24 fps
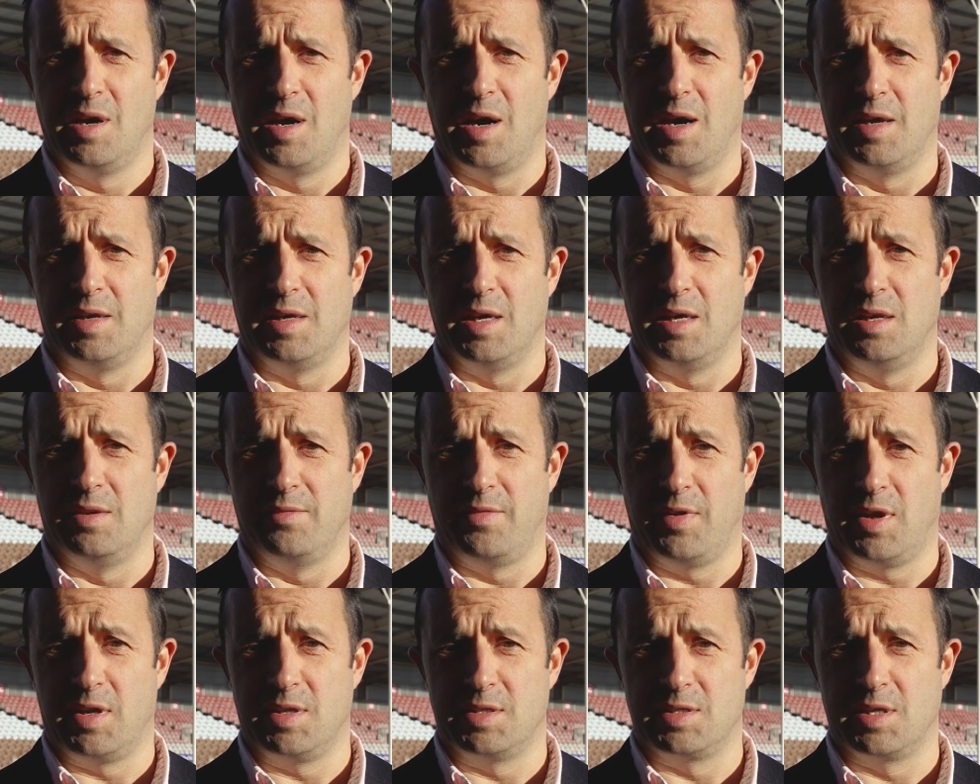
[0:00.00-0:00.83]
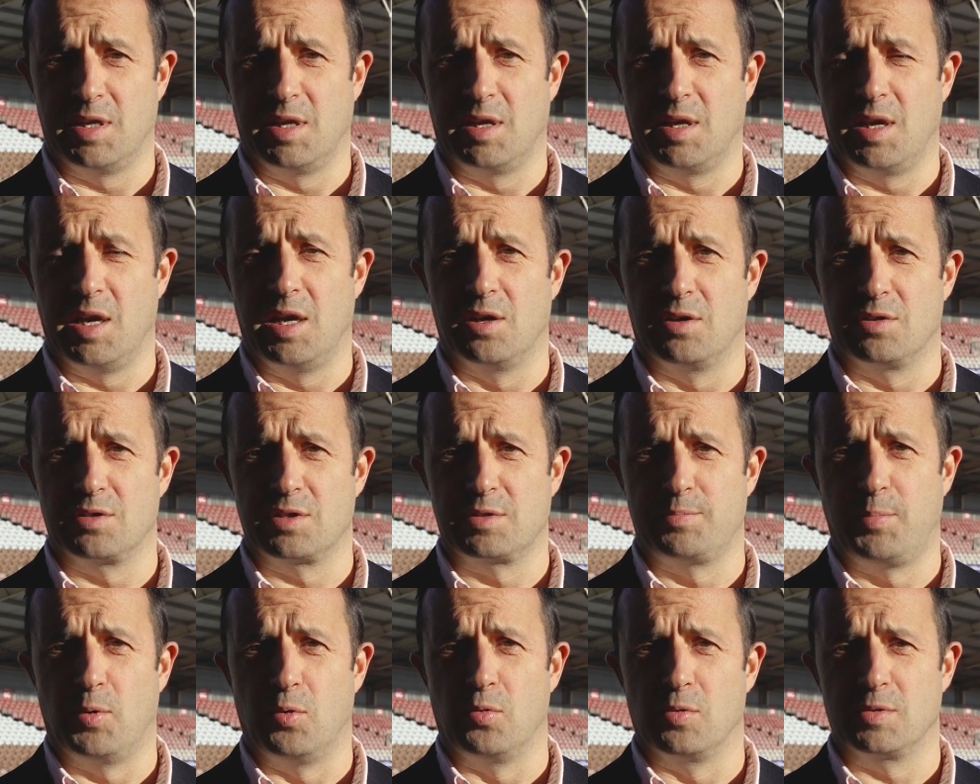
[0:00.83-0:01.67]
and innovating in our
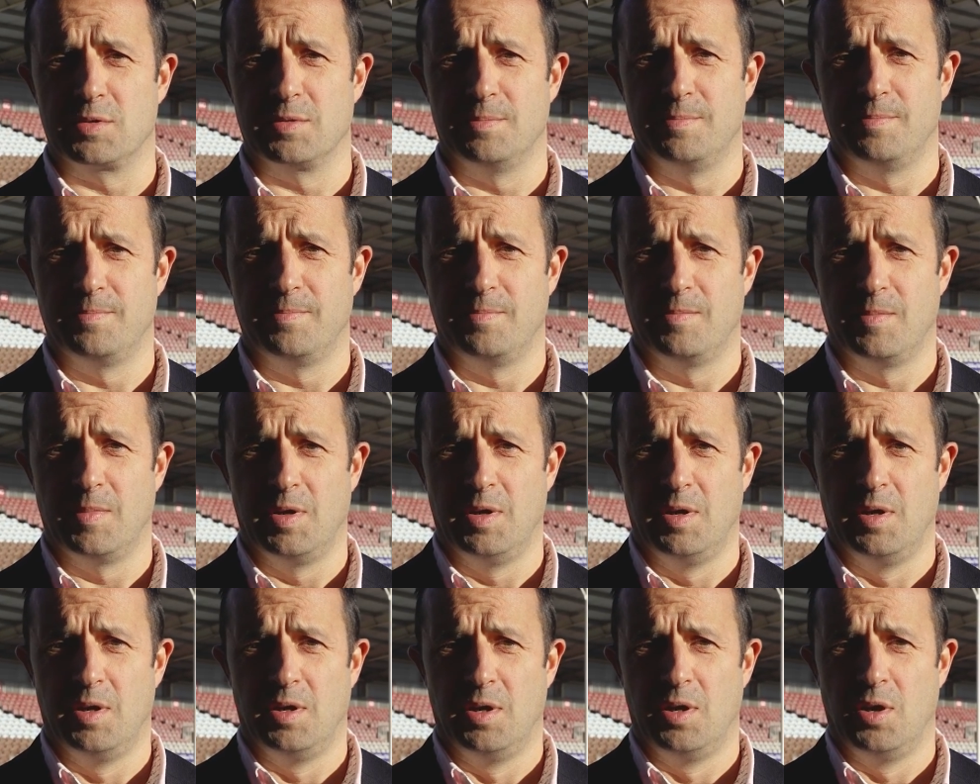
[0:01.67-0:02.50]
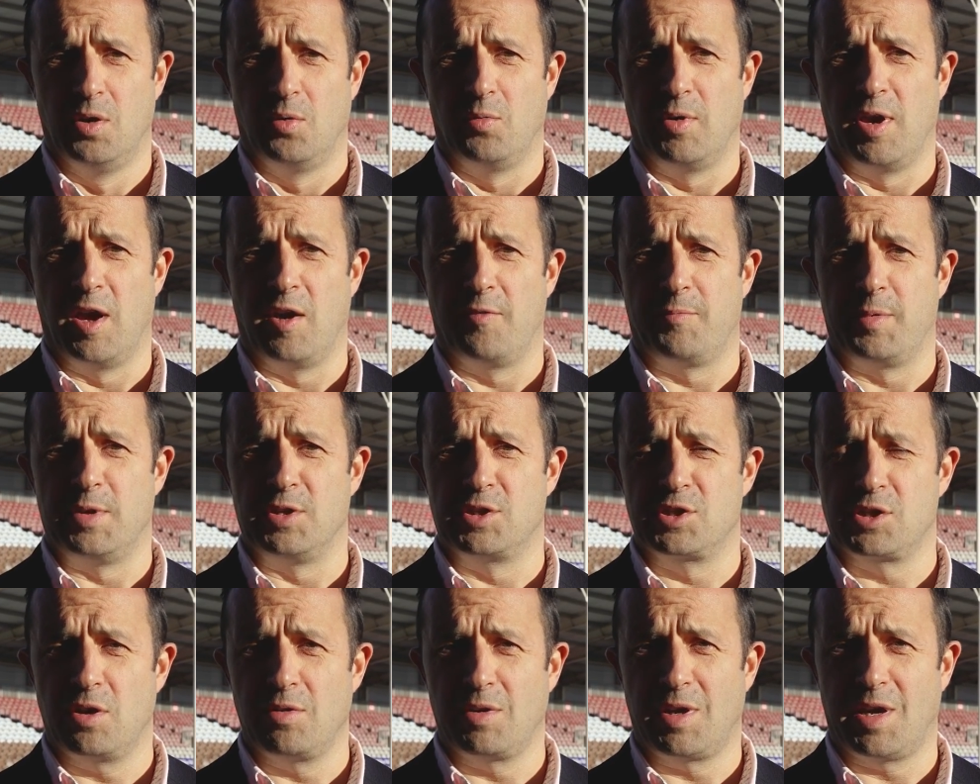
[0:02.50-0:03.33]
sport. We have been
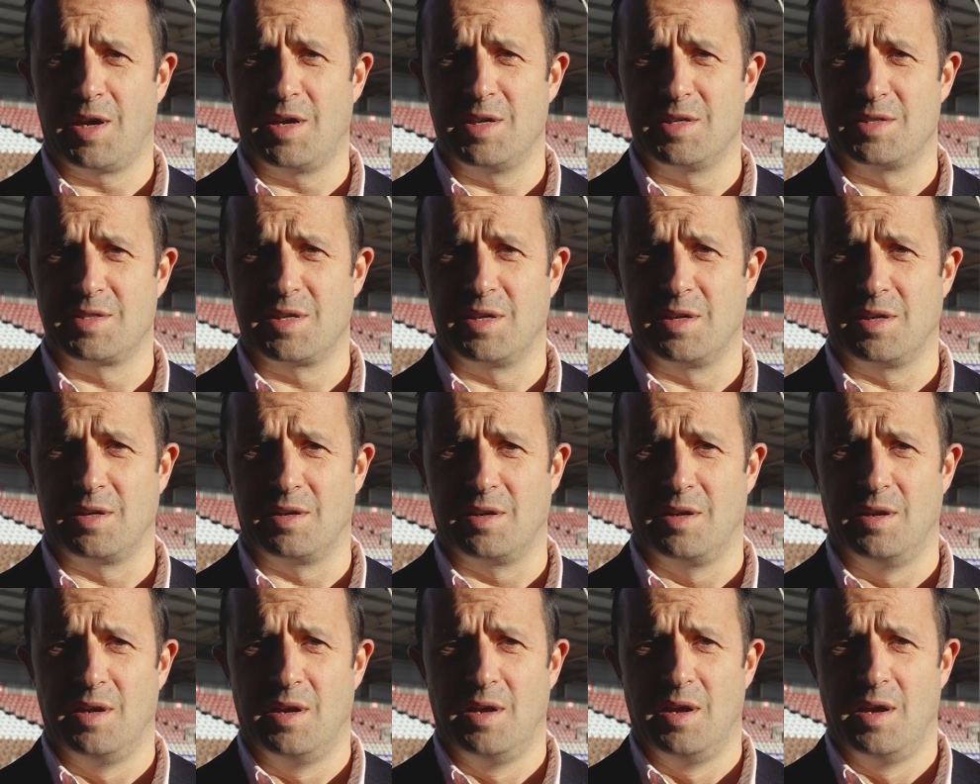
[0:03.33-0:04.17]
showcasing